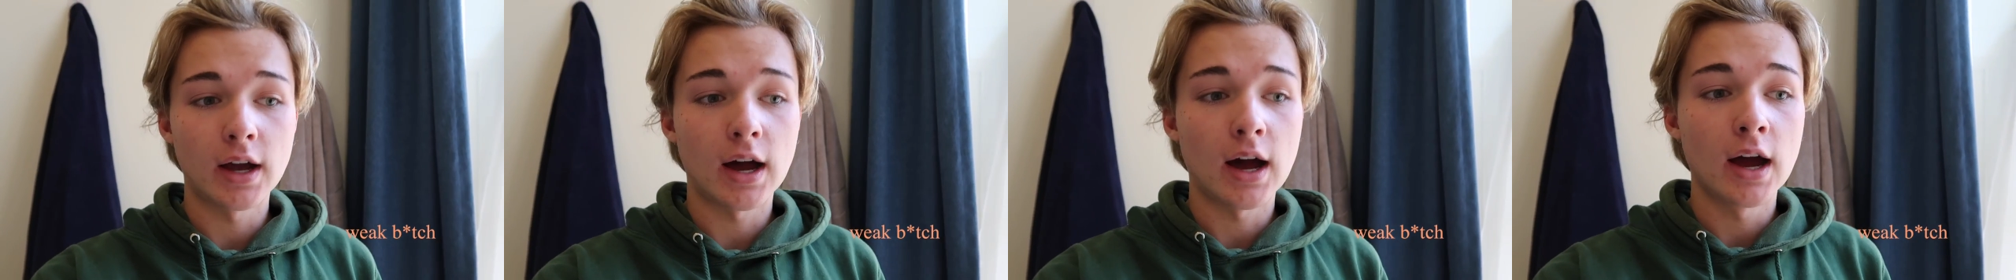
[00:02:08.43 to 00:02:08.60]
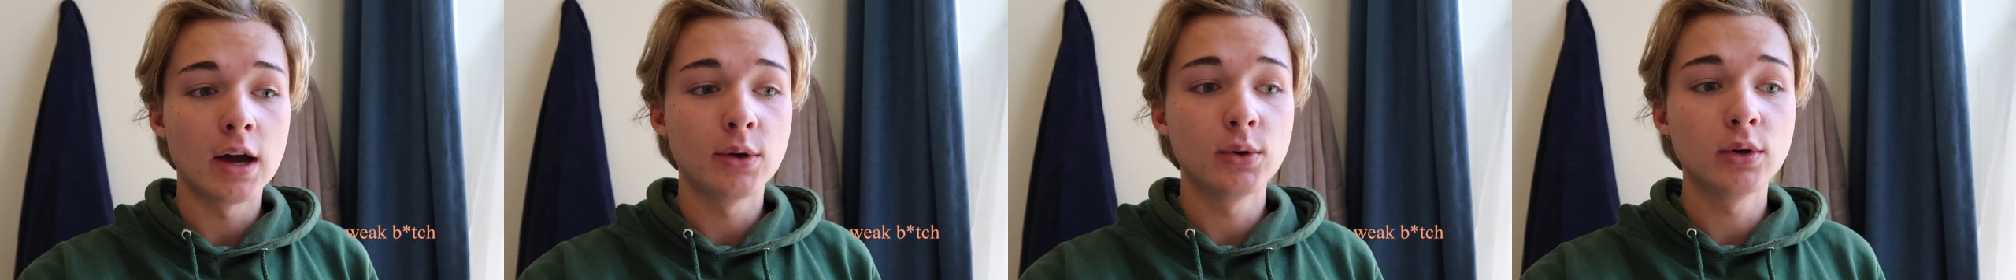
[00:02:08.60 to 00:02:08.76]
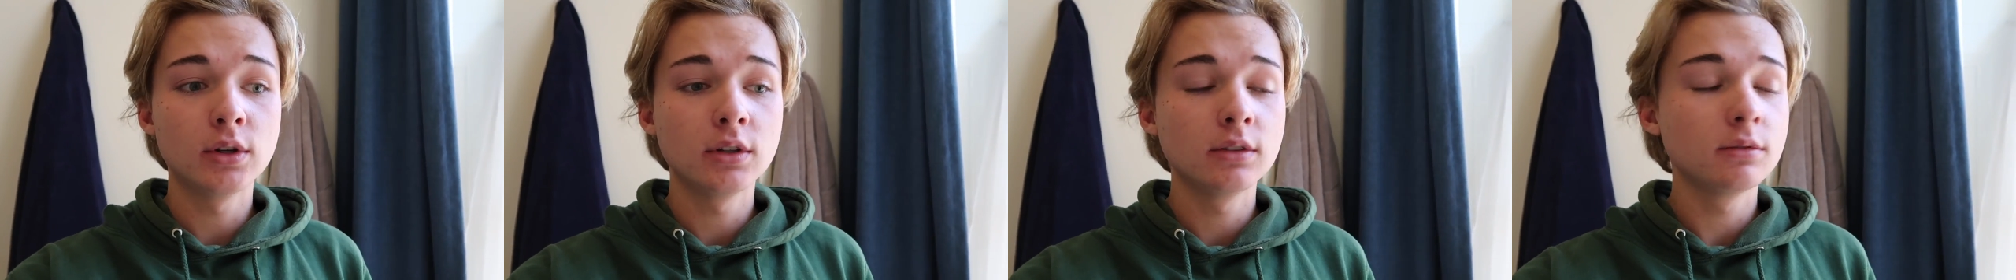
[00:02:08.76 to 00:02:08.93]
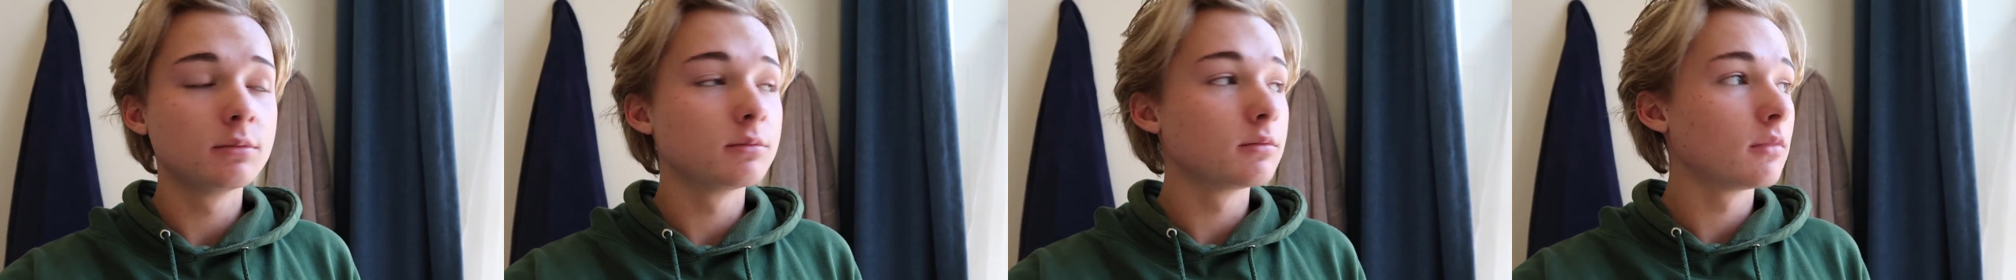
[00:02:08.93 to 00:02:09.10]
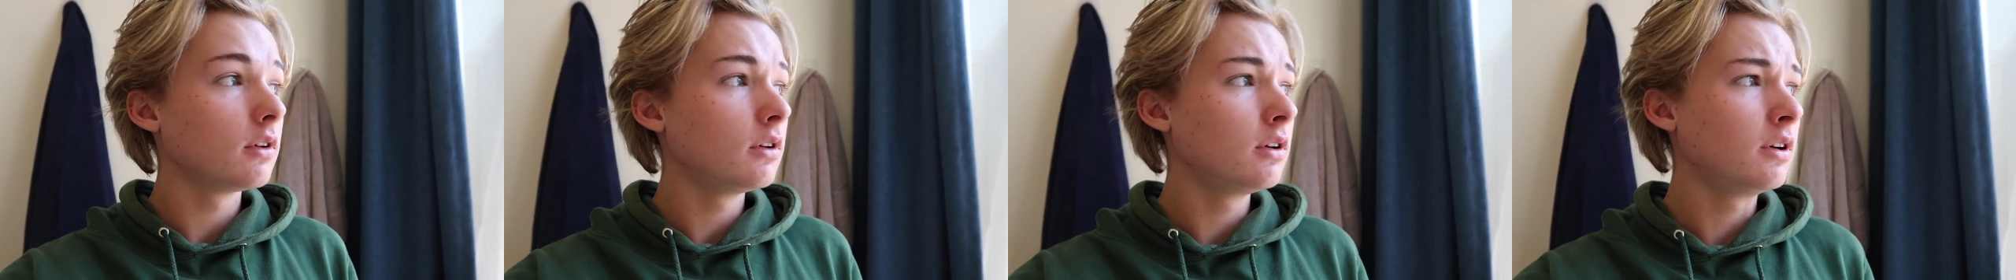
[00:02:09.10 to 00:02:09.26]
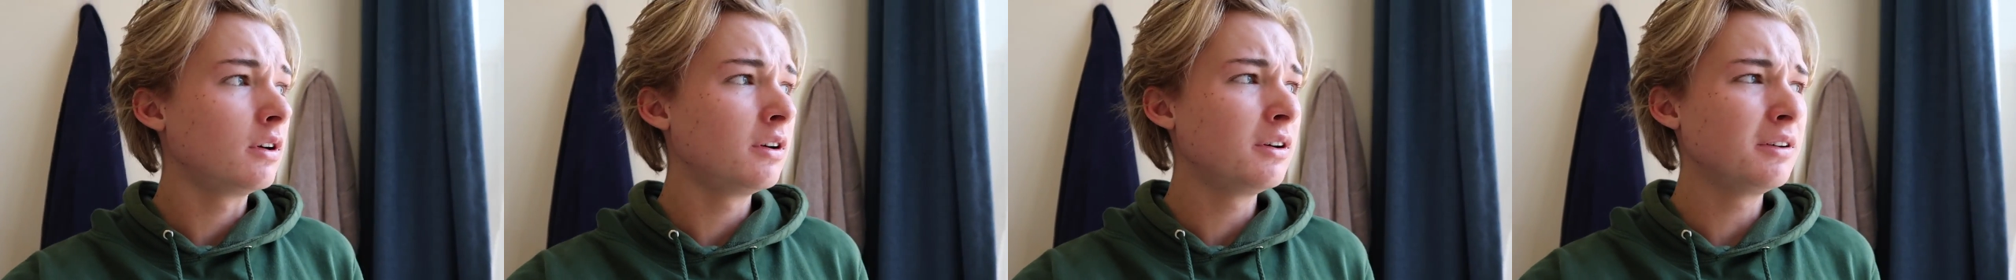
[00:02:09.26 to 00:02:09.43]

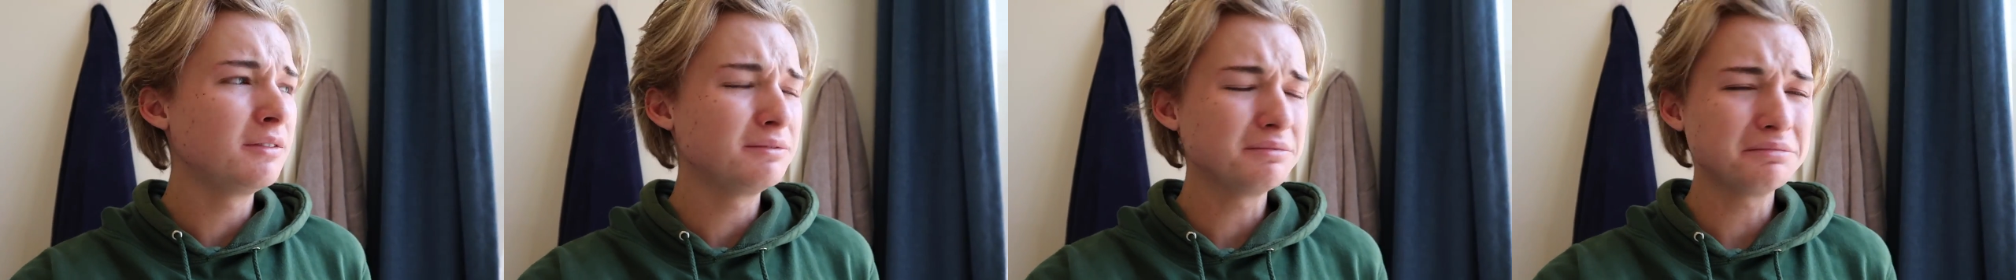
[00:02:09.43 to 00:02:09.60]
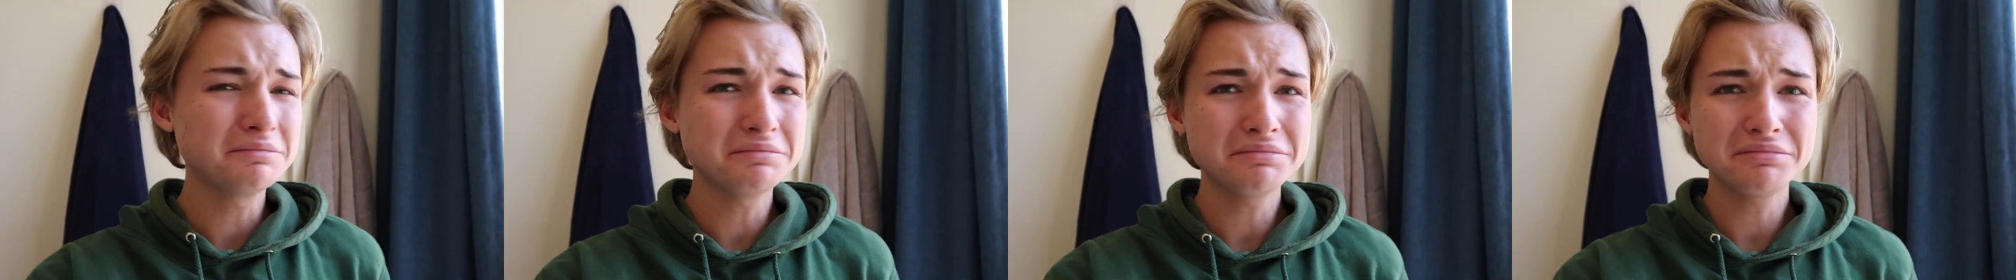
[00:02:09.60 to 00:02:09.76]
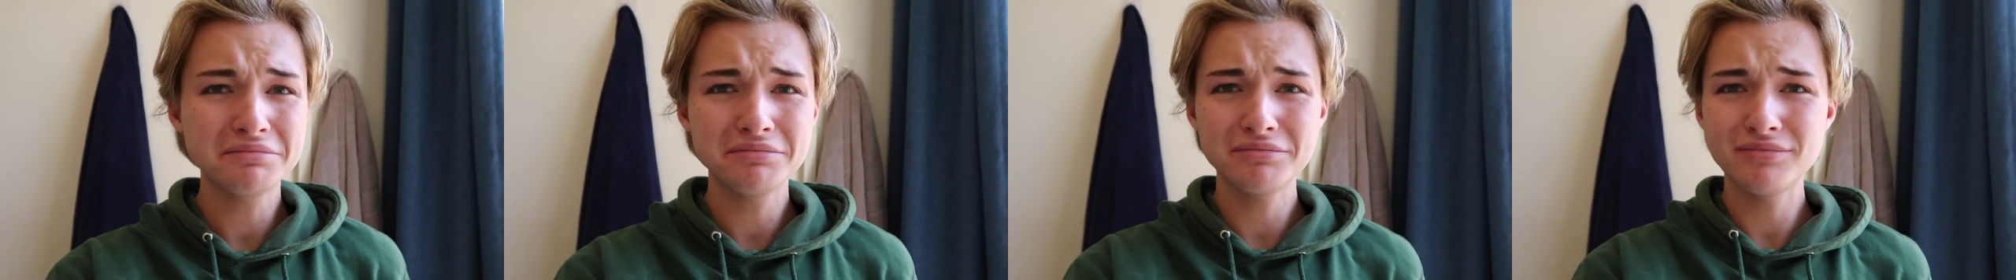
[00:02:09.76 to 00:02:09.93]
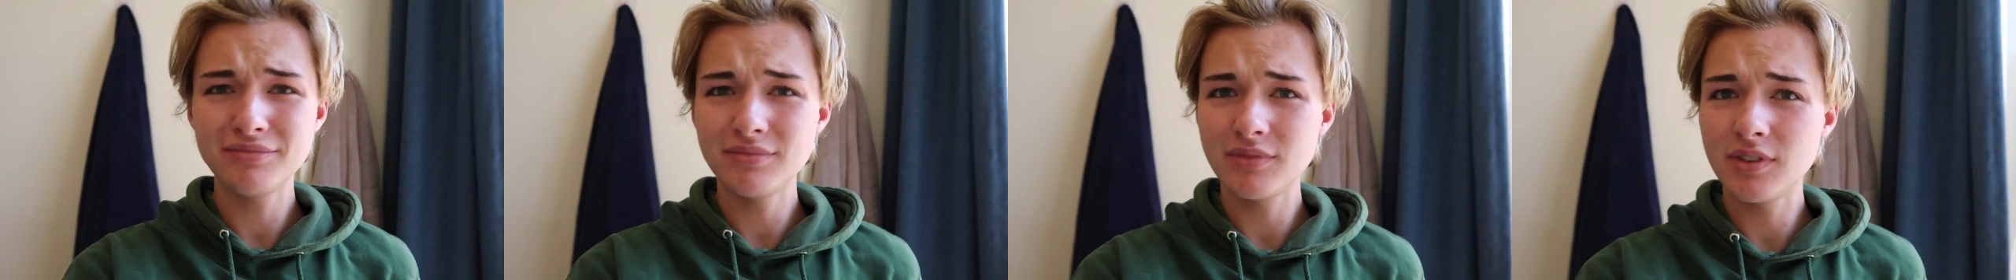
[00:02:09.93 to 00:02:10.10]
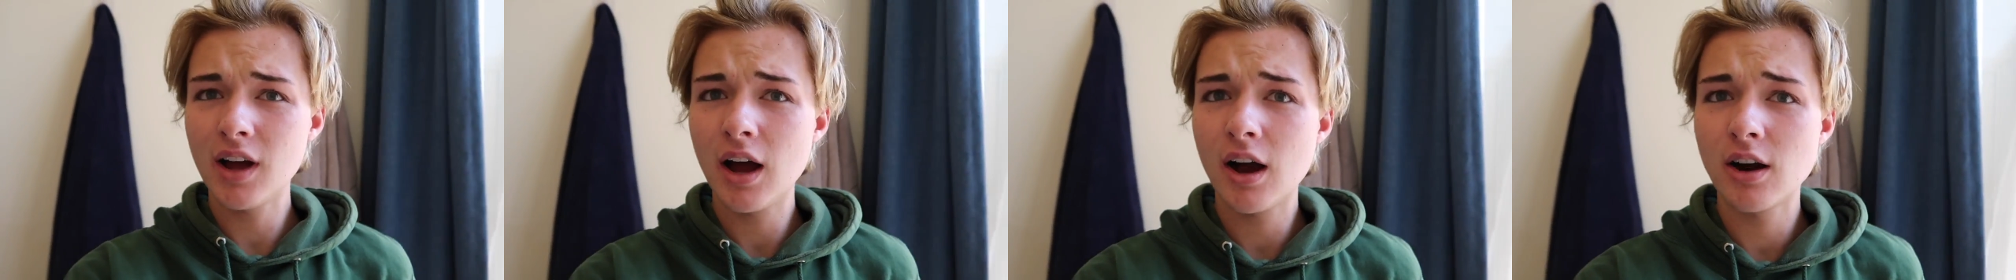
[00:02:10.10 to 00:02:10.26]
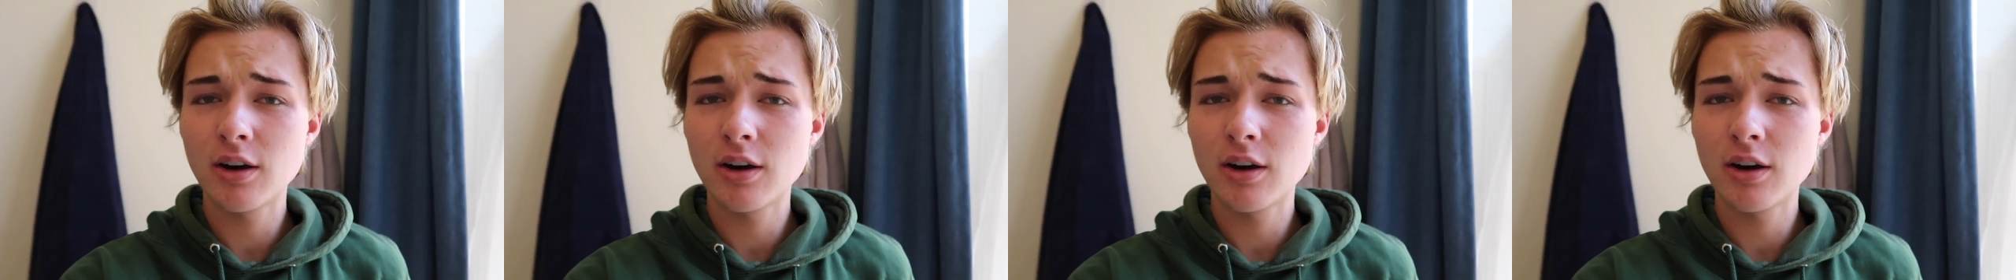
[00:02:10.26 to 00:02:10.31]
How am I